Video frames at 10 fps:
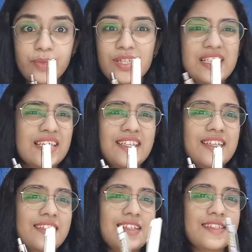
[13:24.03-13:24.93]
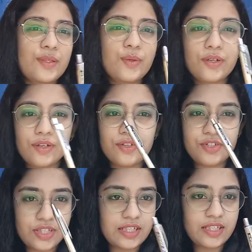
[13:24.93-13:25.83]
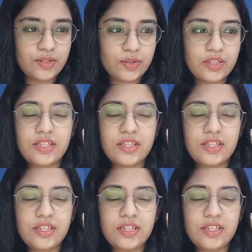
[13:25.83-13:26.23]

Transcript: because I think these look really good.